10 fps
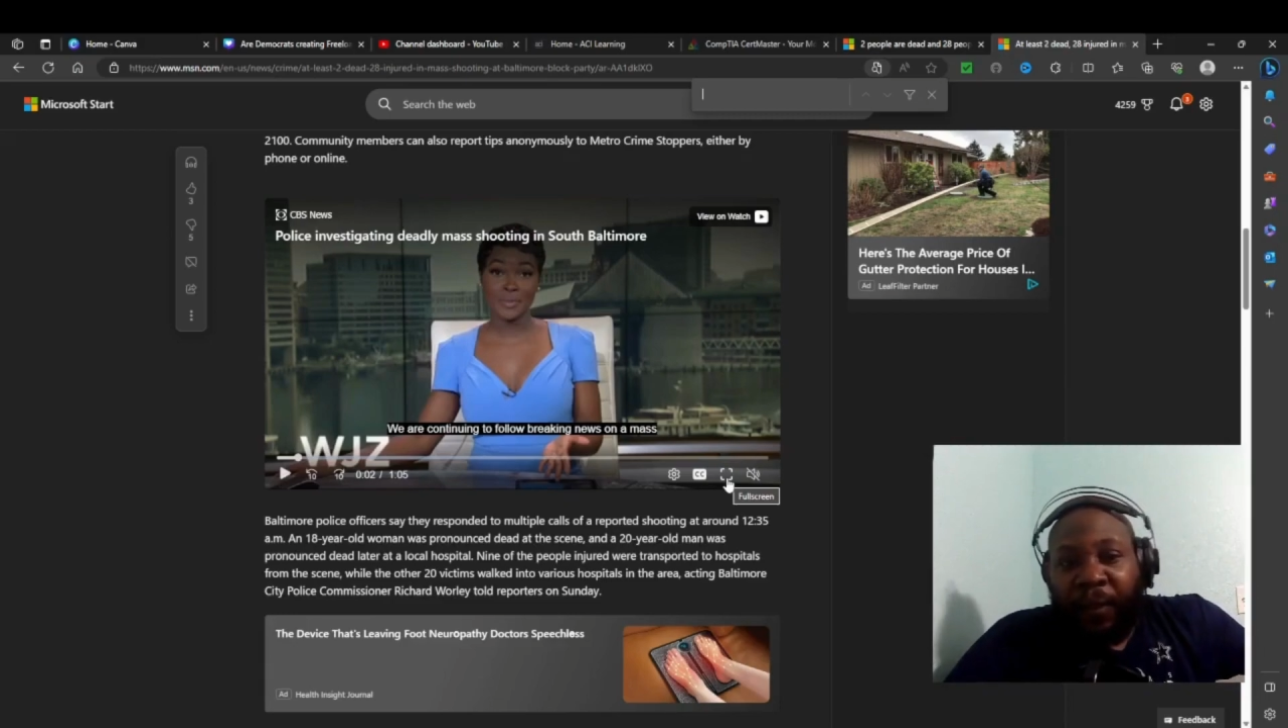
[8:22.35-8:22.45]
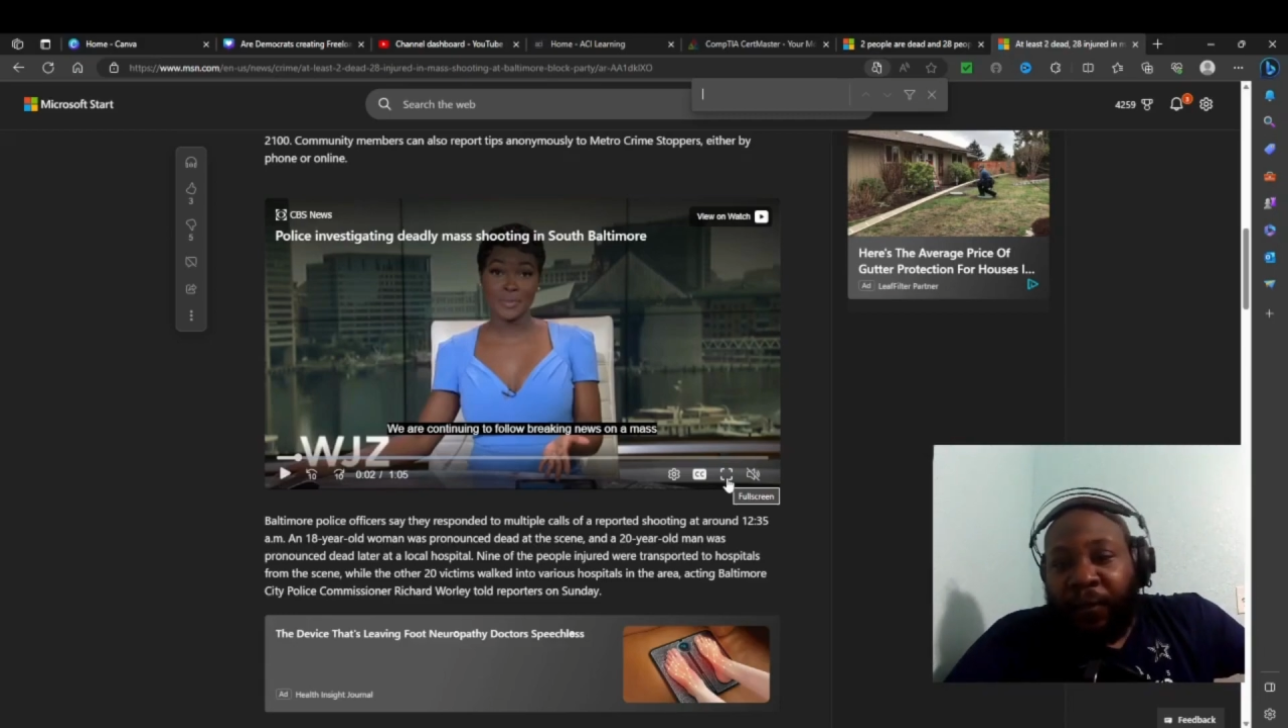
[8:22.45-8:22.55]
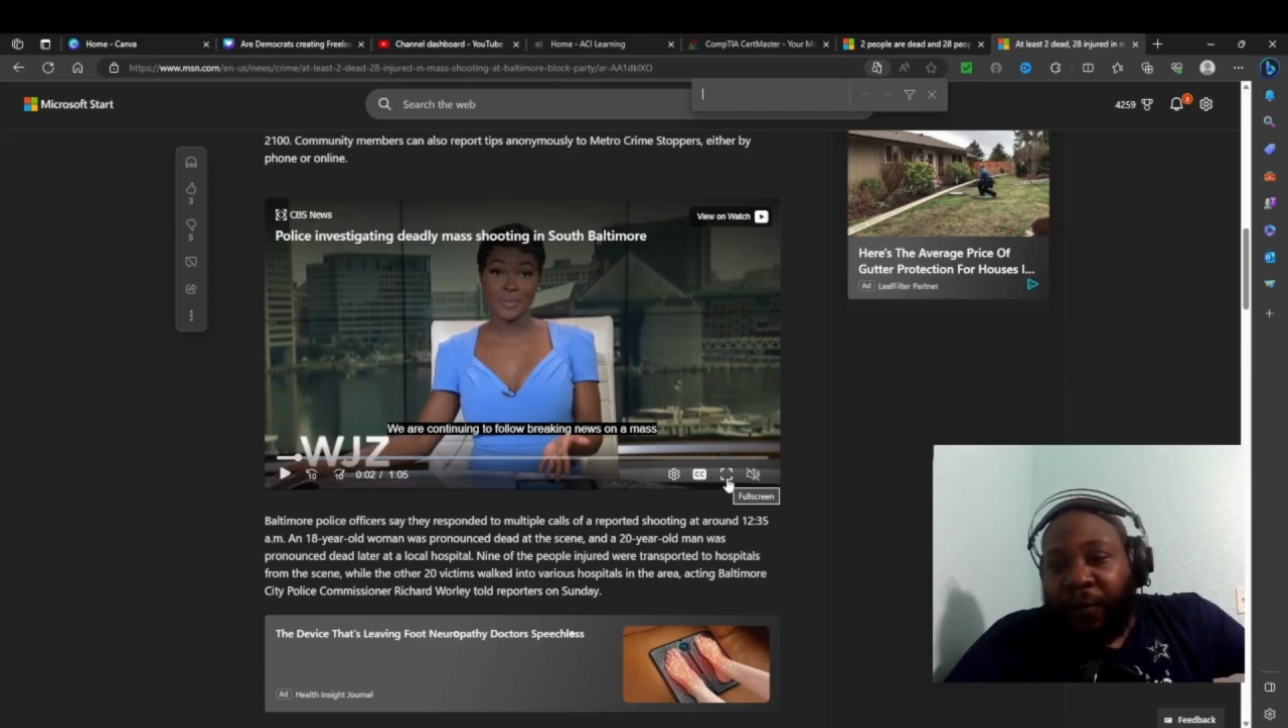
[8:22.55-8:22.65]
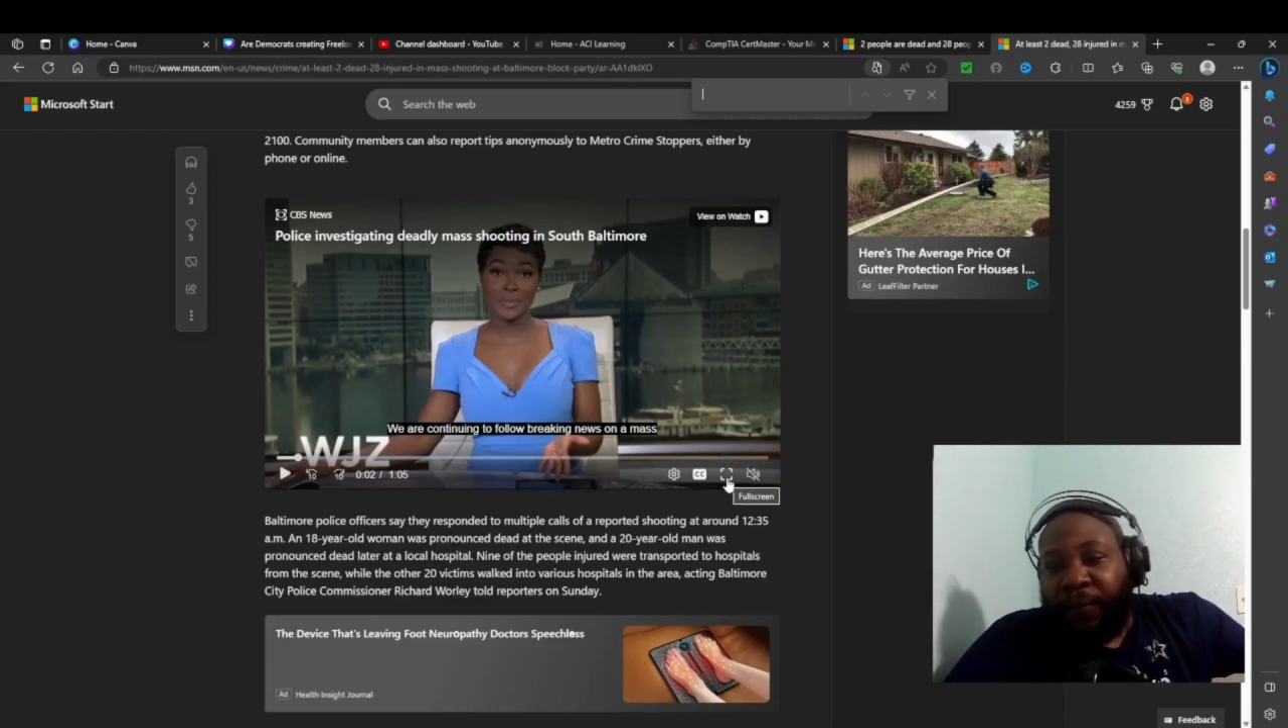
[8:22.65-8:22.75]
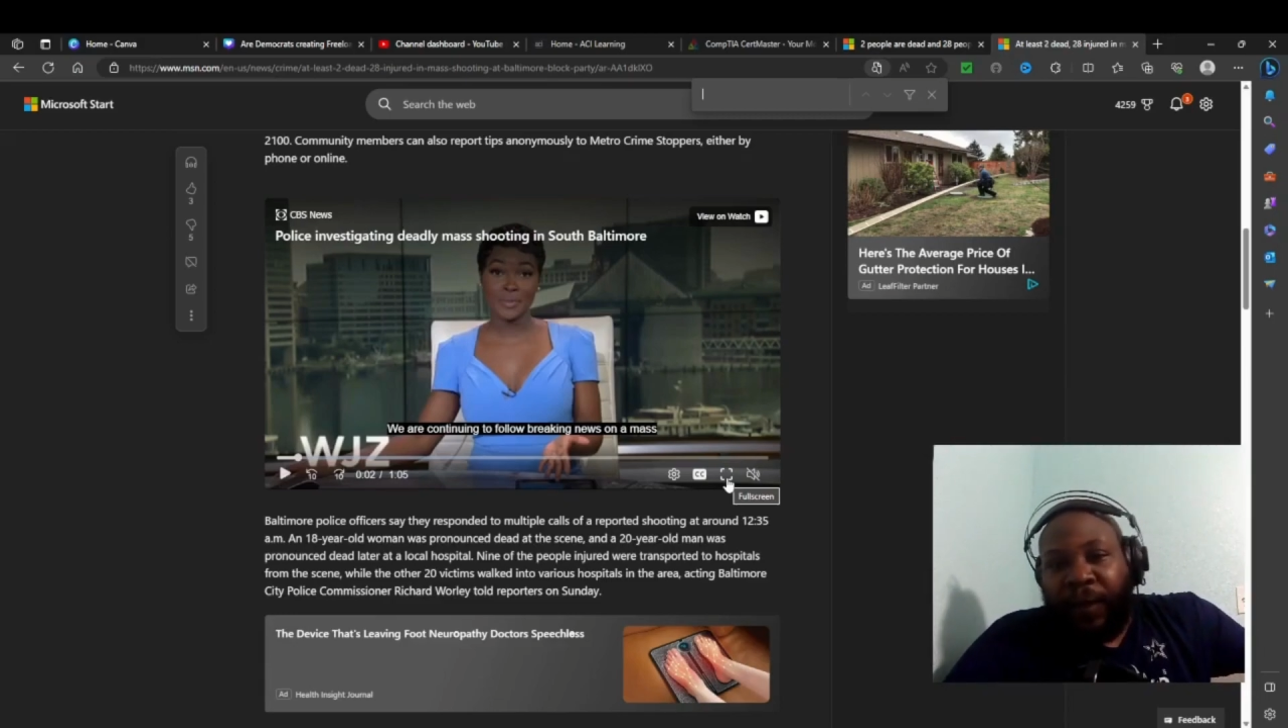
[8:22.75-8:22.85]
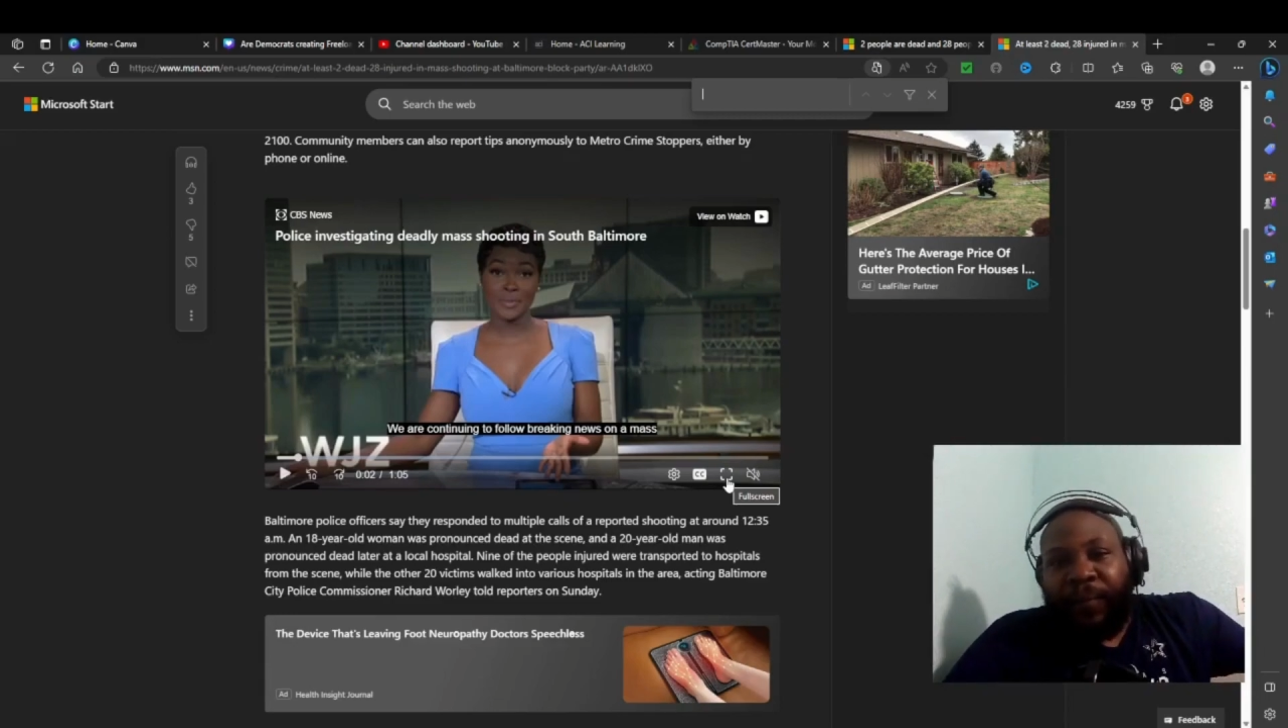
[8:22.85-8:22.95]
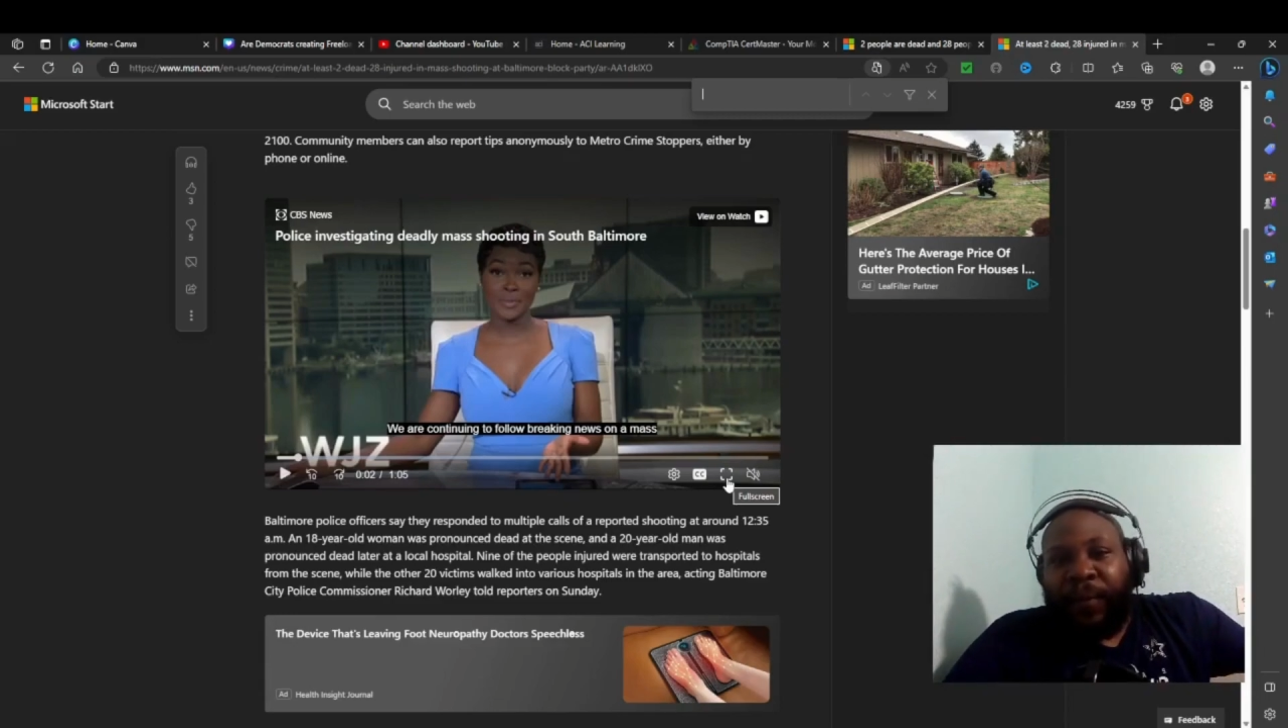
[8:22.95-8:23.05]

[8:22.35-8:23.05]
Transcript: white people.